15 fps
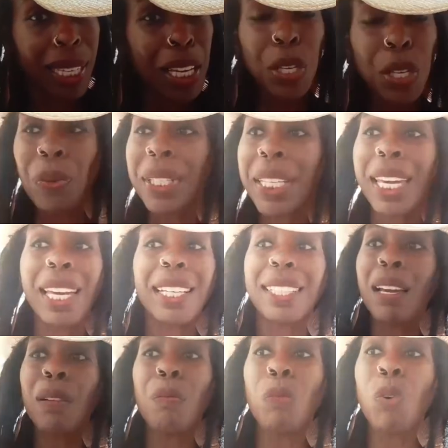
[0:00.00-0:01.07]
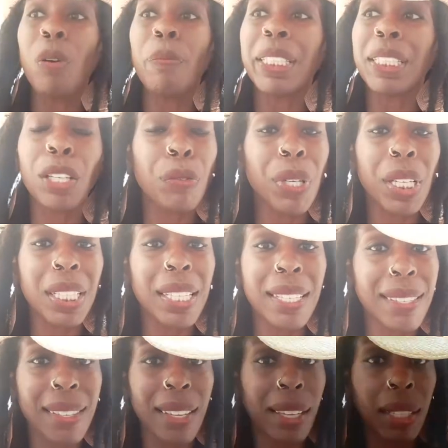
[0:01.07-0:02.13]
You can't get more
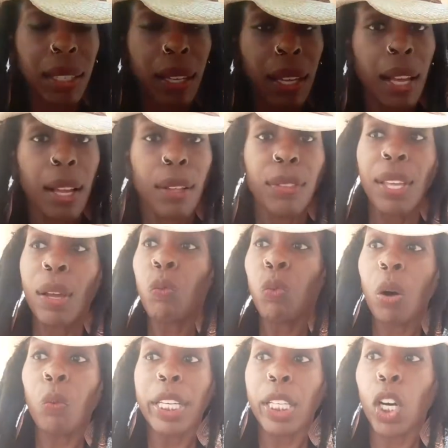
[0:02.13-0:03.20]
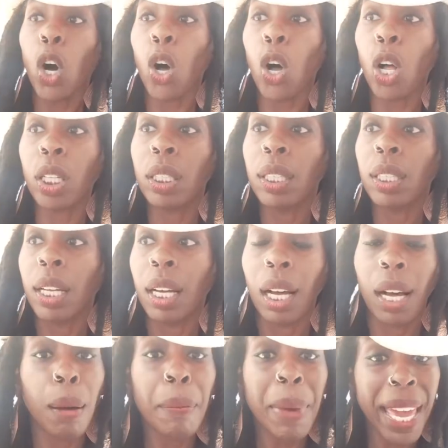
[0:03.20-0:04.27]
materialistic than what we call
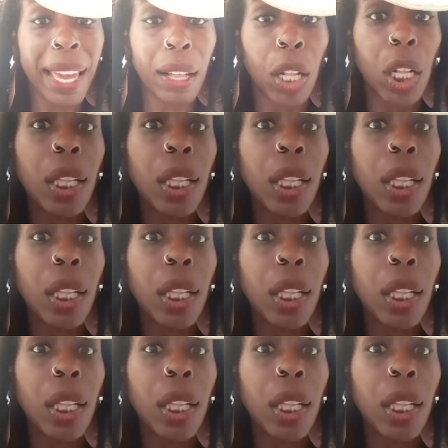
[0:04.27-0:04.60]
a male.